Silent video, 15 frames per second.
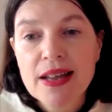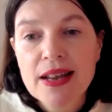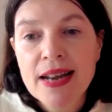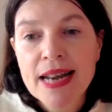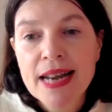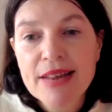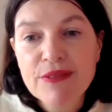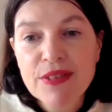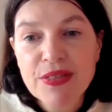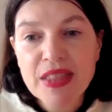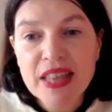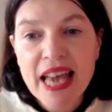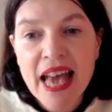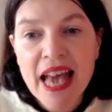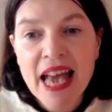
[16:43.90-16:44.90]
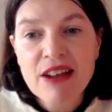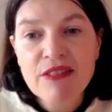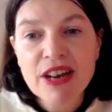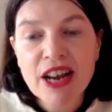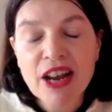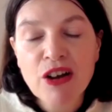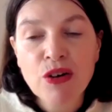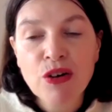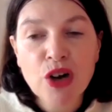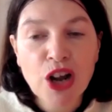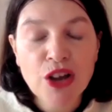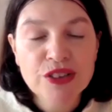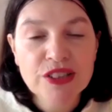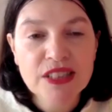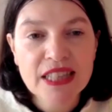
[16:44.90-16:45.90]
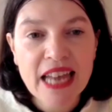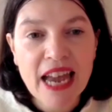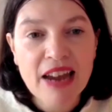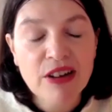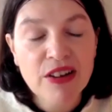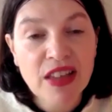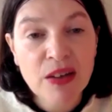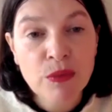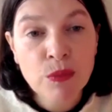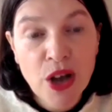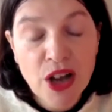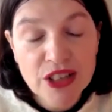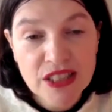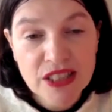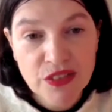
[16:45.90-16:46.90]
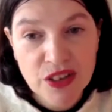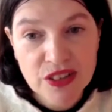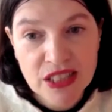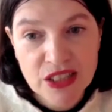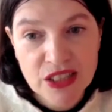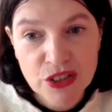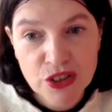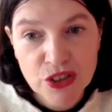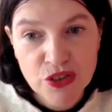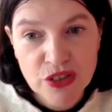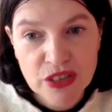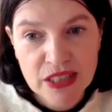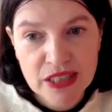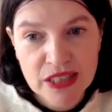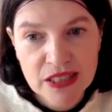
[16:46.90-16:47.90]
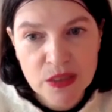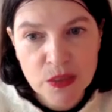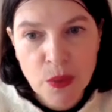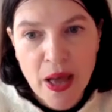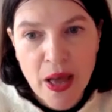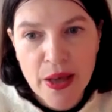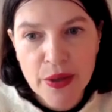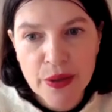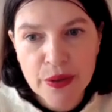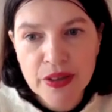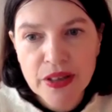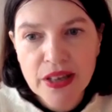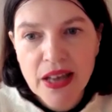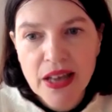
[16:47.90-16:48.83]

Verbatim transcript: live in the area or close to the area that worked in those industries as well.